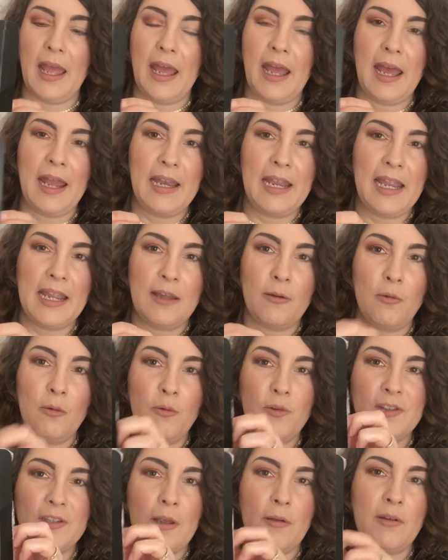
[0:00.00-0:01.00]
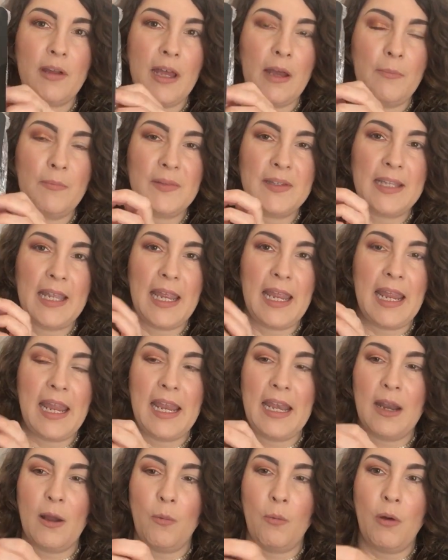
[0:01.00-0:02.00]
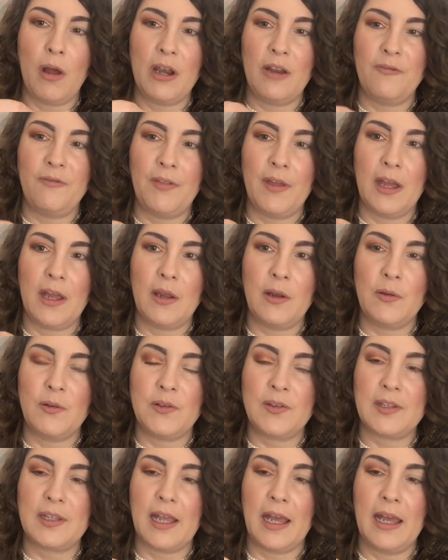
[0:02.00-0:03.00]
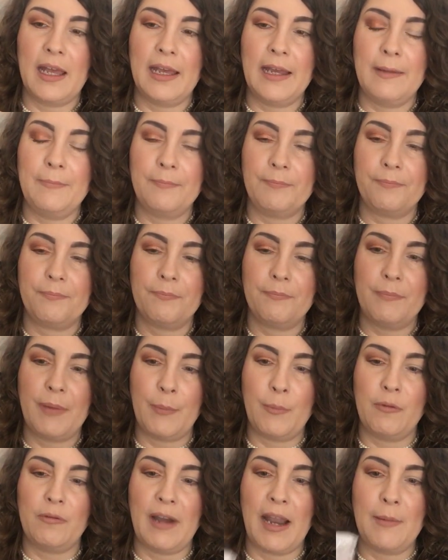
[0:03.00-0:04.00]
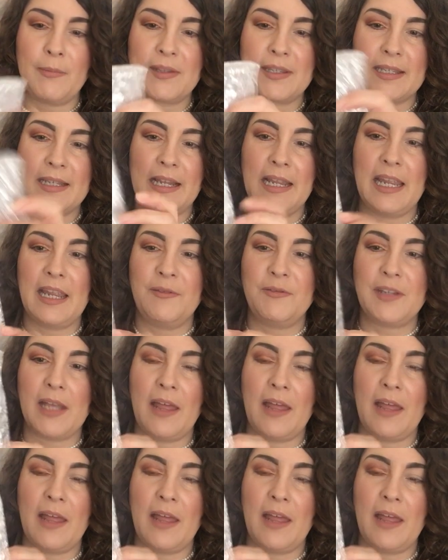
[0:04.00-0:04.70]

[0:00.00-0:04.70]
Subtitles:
And it also comes in one of those bubble wrap sleeves.